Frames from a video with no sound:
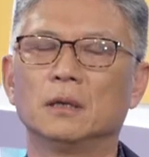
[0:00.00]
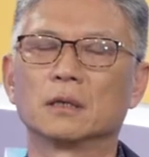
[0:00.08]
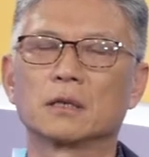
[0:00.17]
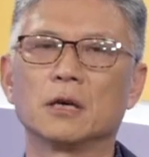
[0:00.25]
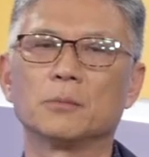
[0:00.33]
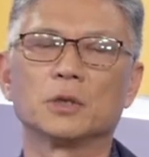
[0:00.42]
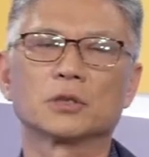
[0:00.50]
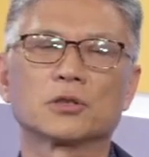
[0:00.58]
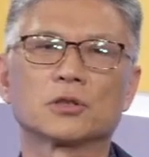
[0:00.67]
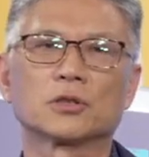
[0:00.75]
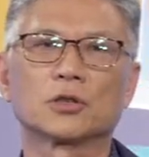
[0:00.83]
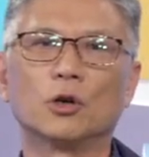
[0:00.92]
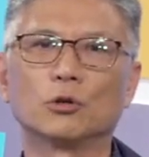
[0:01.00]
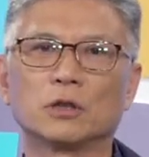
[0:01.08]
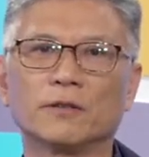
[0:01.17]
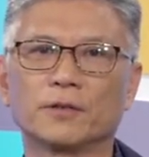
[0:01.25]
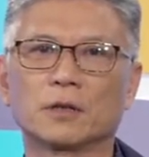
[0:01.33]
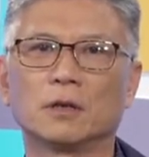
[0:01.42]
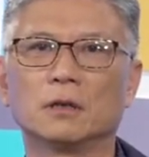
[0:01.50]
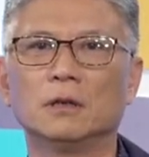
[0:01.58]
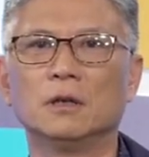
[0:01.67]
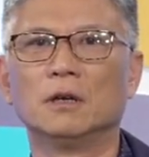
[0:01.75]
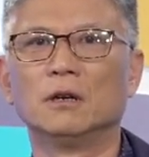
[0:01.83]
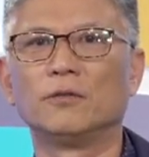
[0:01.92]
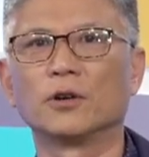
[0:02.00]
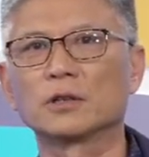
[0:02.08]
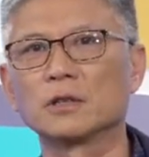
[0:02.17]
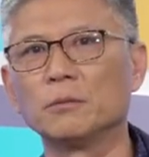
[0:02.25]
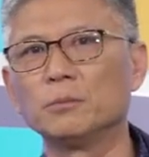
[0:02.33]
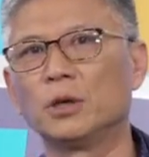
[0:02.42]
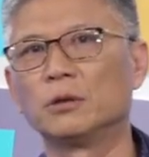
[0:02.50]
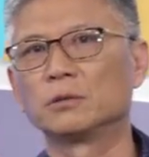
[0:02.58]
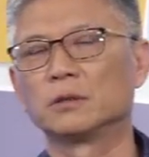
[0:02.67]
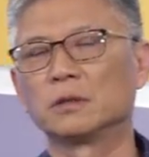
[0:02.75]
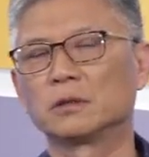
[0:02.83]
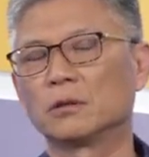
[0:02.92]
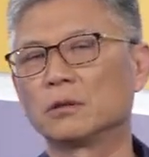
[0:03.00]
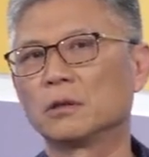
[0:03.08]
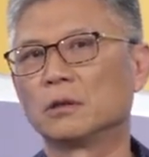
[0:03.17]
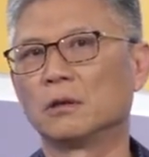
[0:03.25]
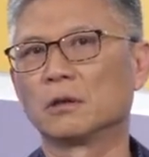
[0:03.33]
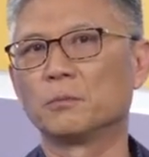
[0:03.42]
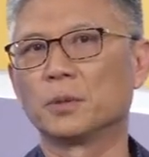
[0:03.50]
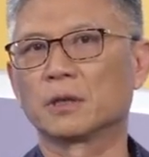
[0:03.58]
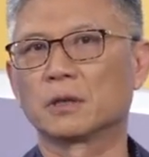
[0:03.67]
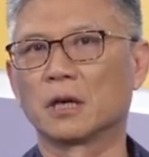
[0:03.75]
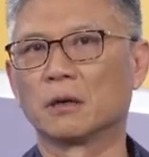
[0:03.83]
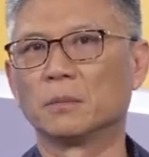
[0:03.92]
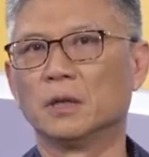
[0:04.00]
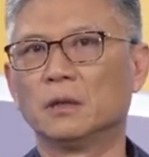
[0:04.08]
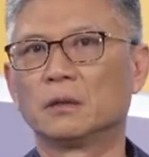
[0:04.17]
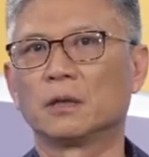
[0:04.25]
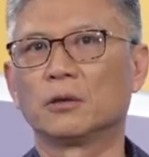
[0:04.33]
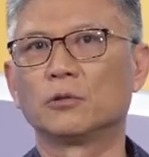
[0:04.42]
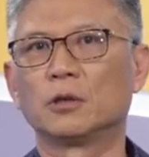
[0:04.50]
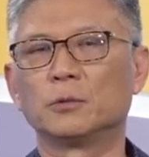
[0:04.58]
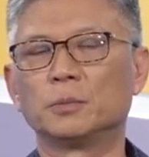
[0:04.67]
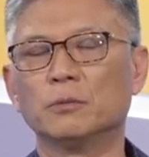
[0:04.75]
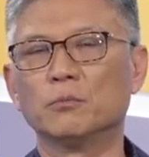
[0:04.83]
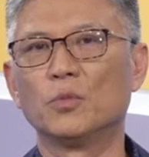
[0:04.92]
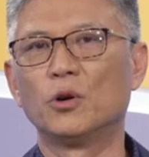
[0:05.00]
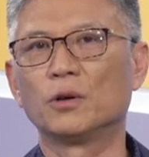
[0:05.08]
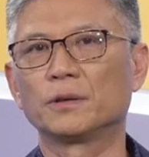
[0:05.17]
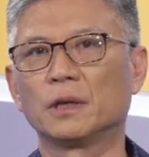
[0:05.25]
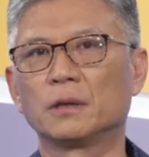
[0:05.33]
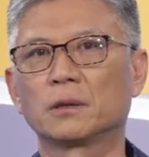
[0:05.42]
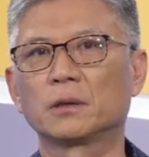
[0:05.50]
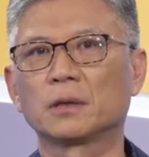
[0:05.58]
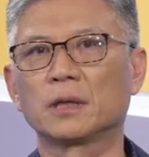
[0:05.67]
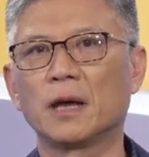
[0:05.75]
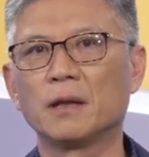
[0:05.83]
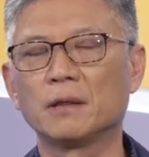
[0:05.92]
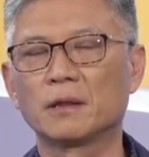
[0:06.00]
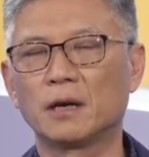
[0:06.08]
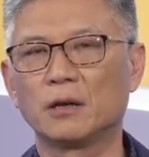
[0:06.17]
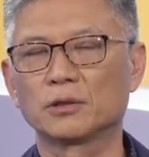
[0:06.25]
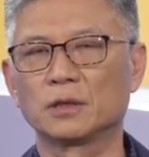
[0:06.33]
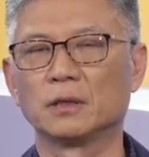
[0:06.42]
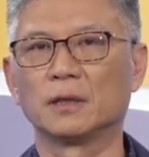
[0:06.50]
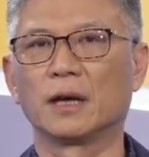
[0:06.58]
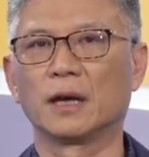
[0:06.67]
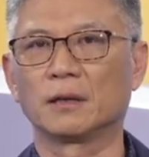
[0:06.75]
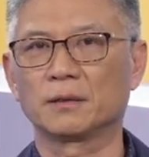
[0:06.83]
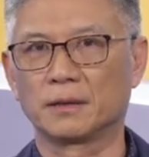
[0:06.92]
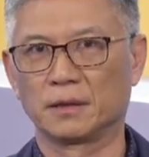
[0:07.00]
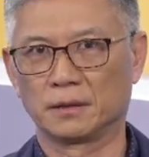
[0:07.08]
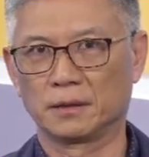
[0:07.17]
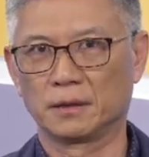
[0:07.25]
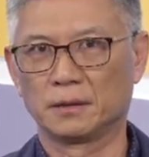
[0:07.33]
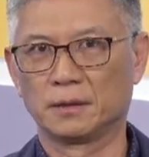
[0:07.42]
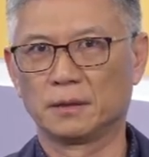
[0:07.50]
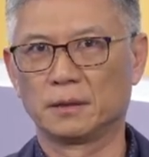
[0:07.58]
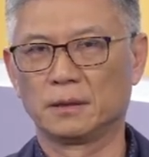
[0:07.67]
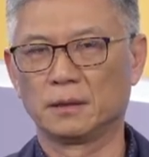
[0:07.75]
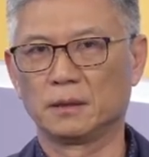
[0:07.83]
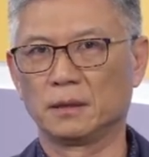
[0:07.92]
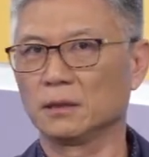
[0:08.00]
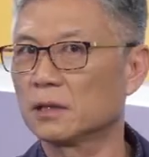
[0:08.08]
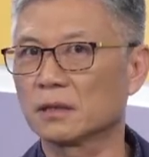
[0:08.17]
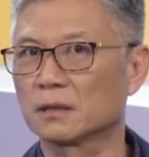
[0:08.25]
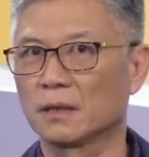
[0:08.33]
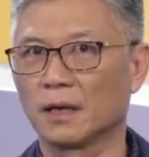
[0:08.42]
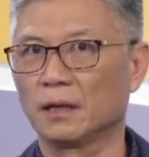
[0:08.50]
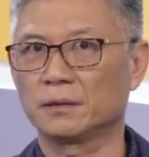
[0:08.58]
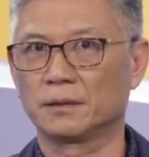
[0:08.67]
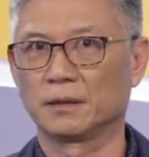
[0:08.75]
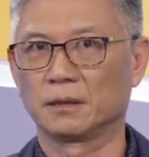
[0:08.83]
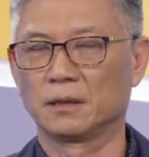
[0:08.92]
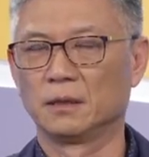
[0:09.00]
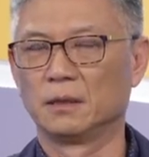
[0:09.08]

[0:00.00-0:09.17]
A game is so difficult. For example, the Tokyo Olympic game, there will be more than 10,000 athletes. It's just the athlete.